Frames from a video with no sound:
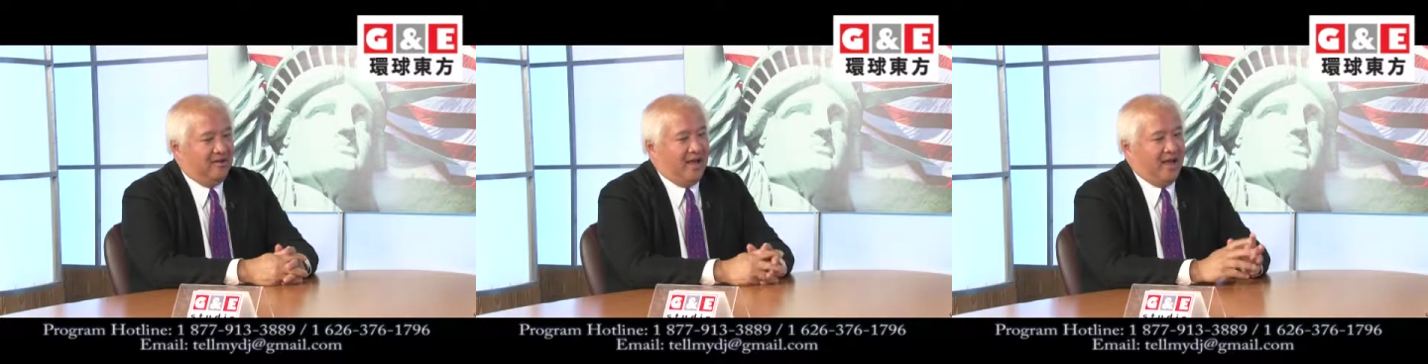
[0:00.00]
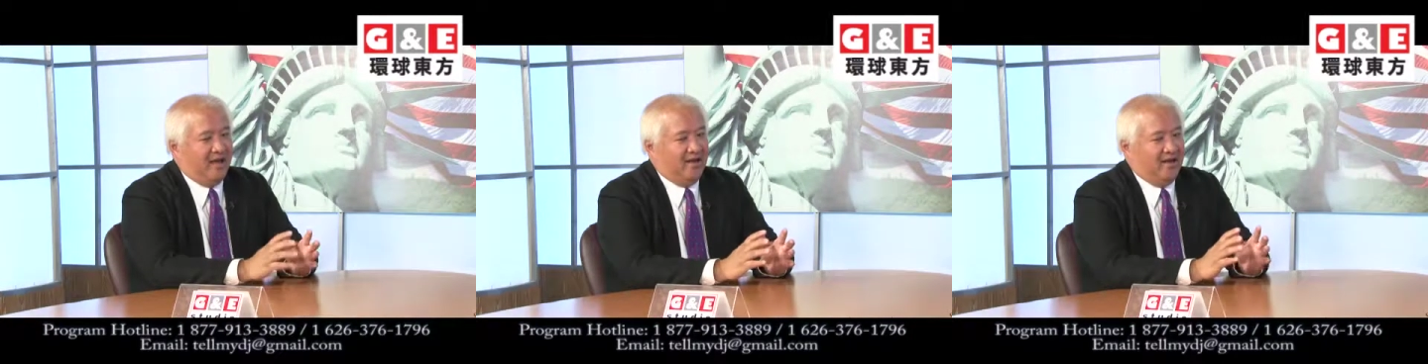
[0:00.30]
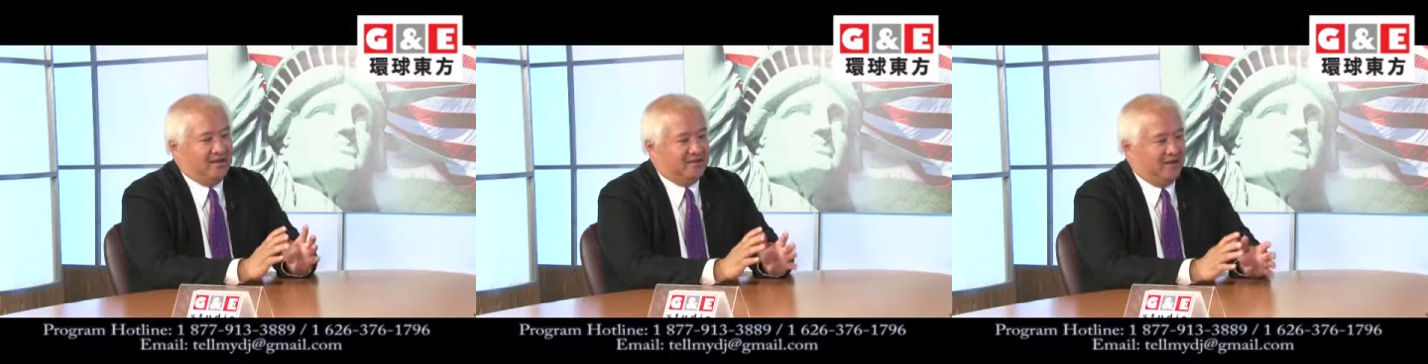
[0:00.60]
and
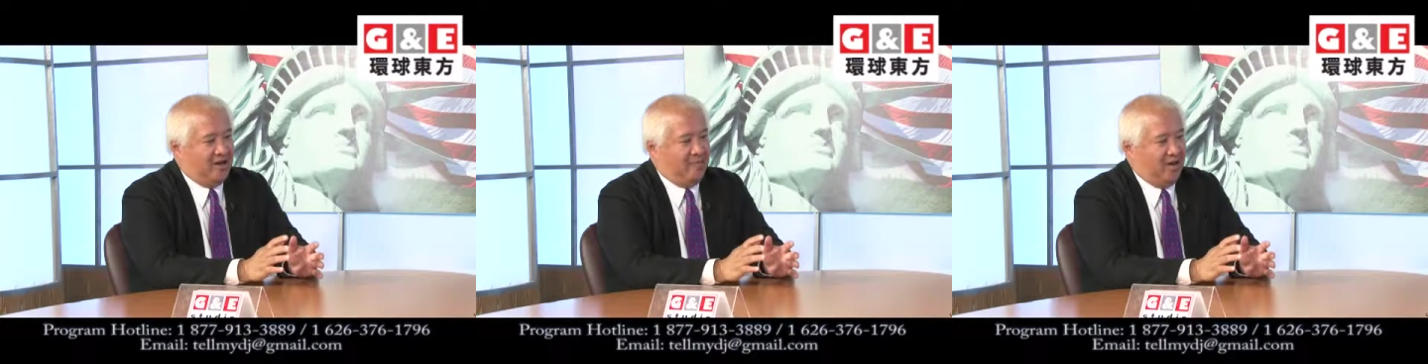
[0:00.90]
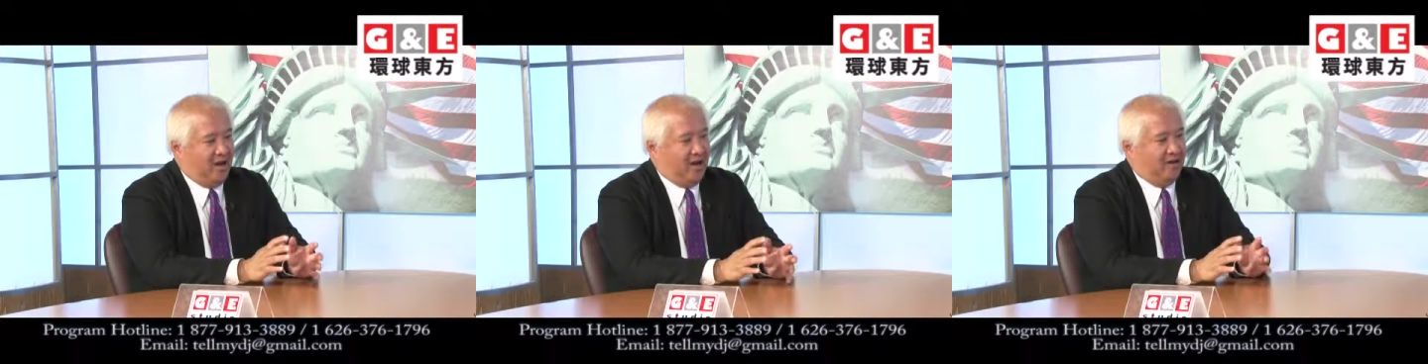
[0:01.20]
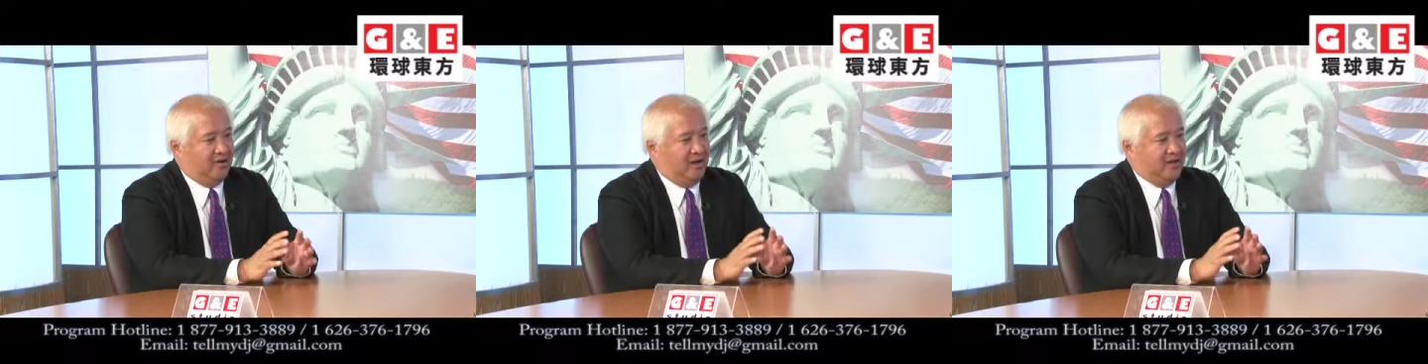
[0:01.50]
a steady
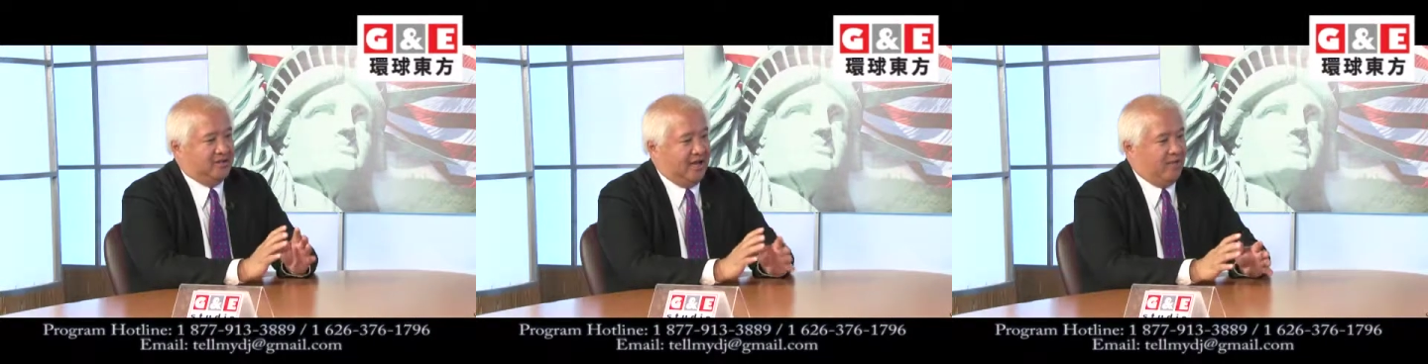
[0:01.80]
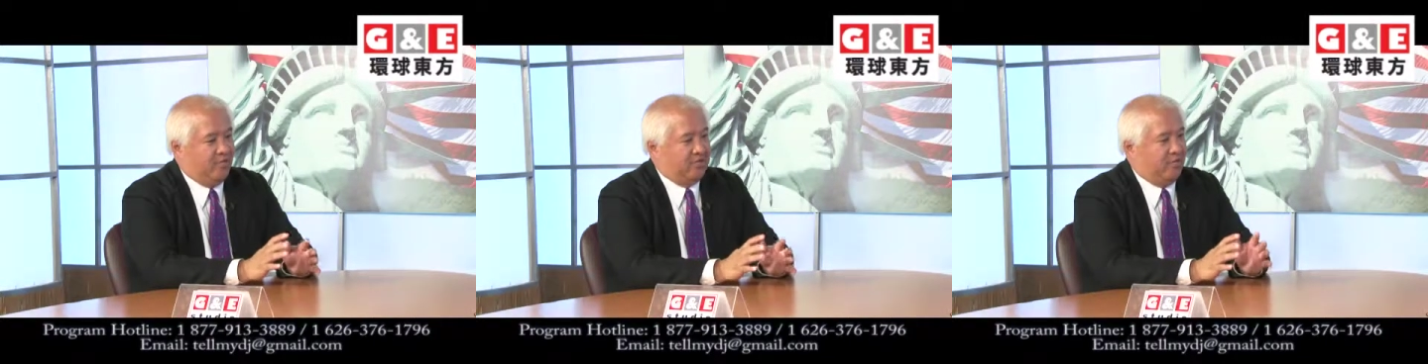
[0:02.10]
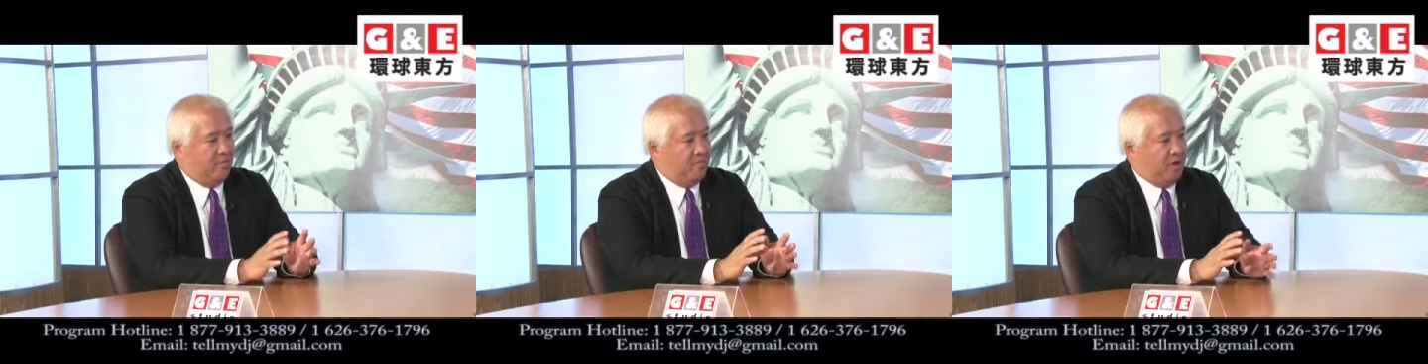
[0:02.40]
mind and is able to
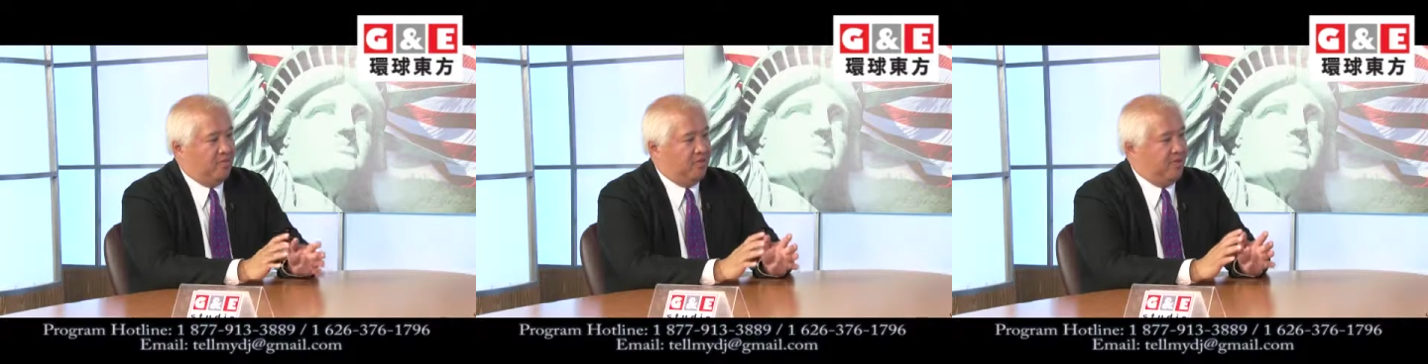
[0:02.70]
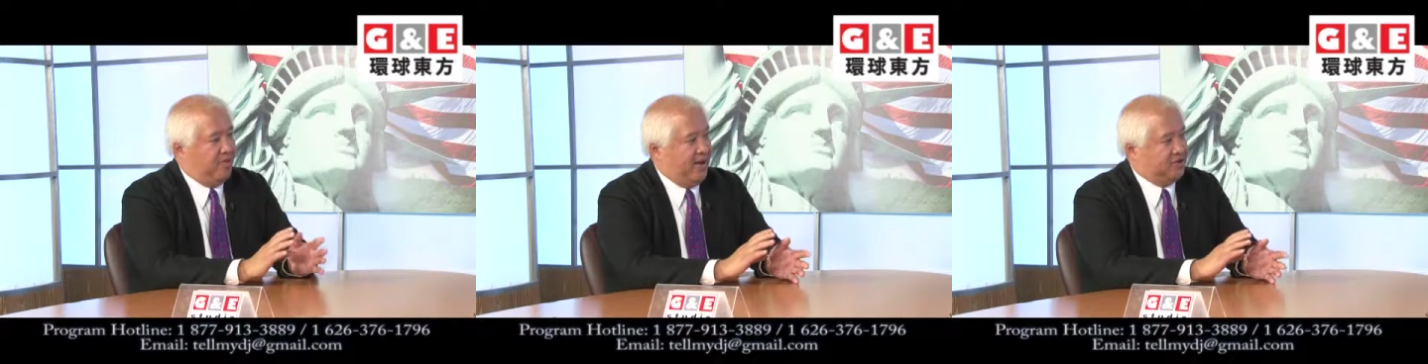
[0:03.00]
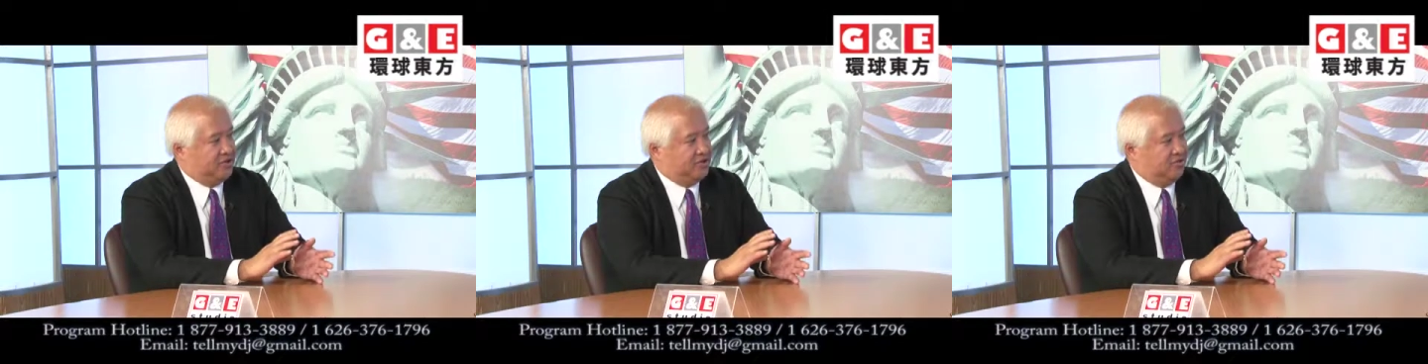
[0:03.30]
remember the
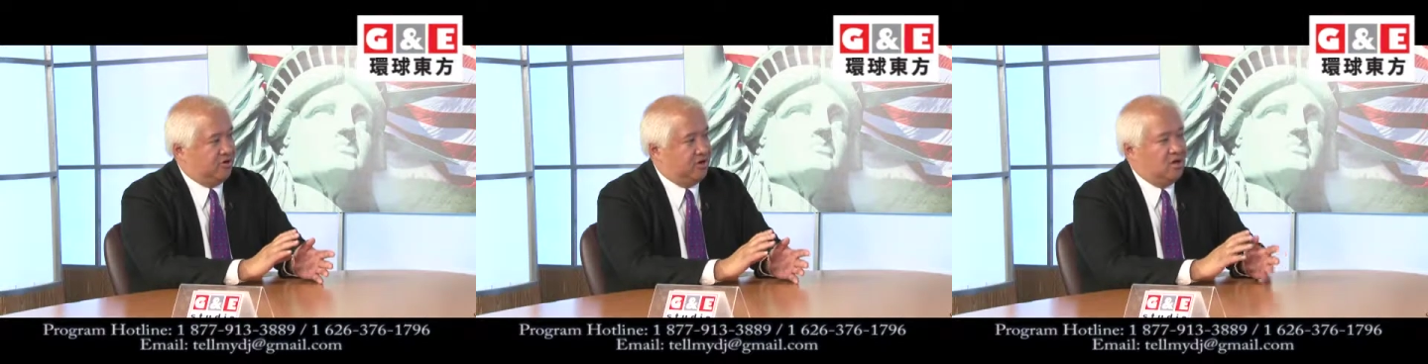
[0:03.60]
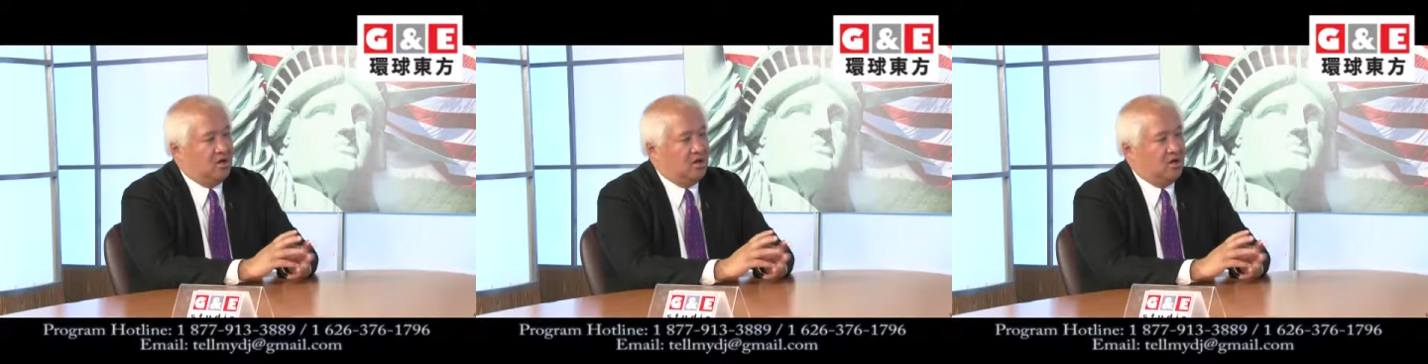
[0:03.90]
past history.